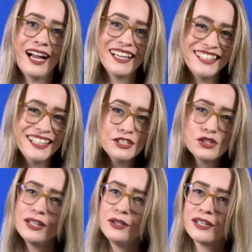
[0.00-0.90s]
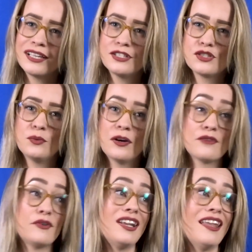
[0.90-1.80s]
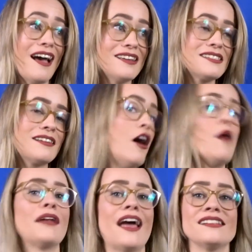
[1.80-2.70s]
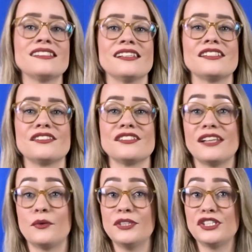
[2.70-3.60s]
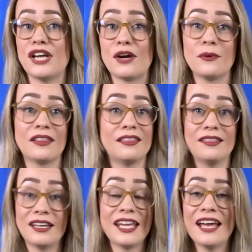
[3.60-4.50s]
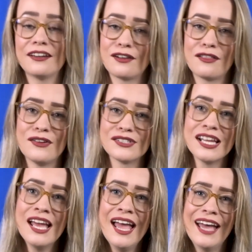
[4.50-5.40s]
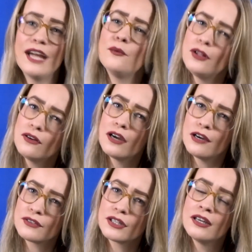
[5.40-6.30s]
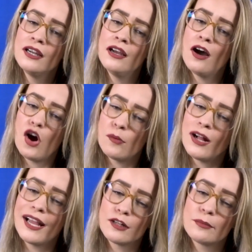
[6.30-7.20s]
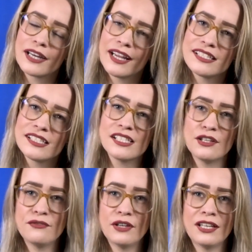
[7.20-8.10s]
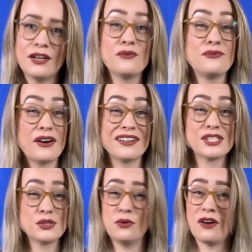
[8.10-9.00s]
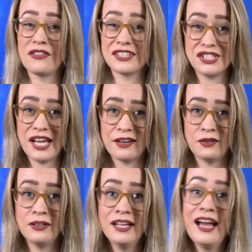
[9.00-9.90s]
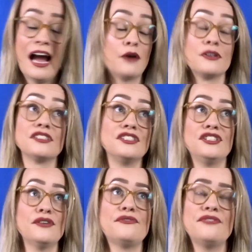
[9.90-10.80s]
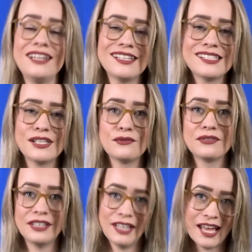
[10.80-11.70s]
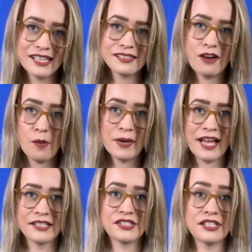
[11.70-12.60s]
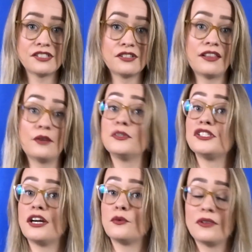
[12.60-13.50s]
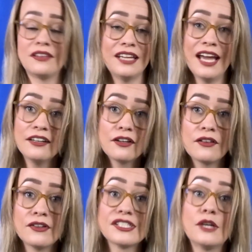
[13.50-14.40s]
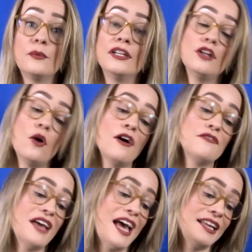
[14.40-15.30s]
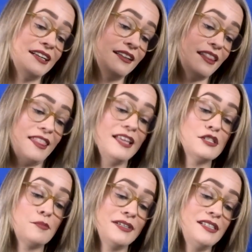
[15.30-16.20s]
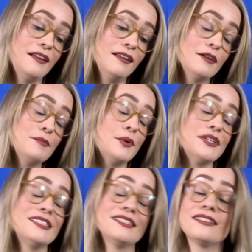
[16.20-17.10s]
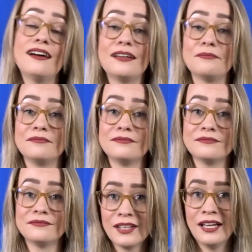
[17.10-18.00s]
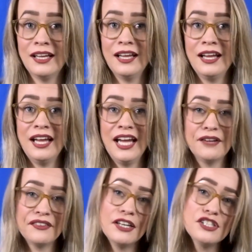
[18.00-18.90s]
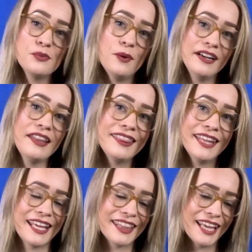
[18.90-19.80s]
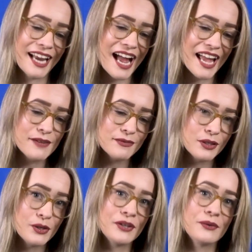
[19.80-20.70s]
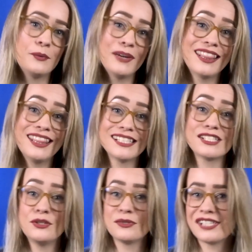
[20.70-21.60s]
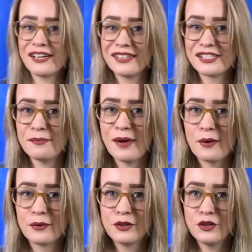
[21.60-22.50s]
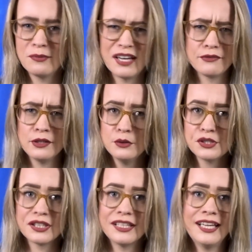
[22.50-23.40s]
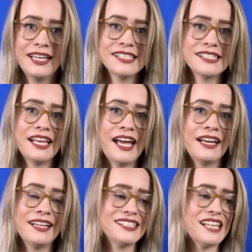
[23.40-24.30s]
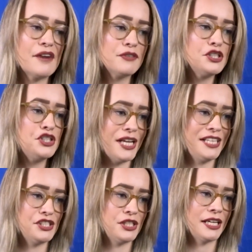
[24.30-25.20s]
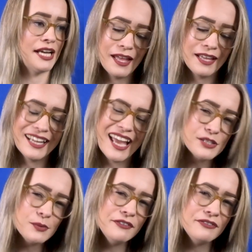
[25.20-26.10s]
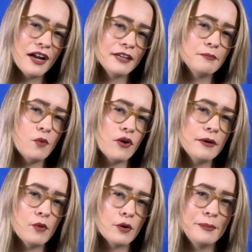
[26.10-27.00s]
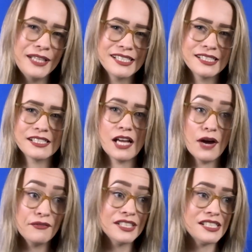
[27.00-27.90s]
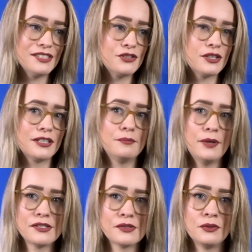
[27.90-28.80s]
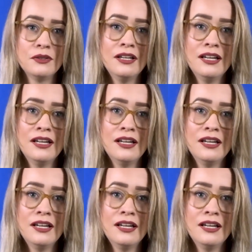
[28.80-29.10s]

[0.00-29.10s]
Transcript: I did enjoy looking into one of our last common ancestors that we share with the Neanderthals, and I will cover Homo heidelbergensis in a video very soon on the channel, our definitive last common ancestor that we shared with the Neanderthals that we know of at this particular point in time. If there is one thing that I have learned with this new series about human evolution, it is that it's ever-changing. And as we find more and more pieces of this intricate puzzle,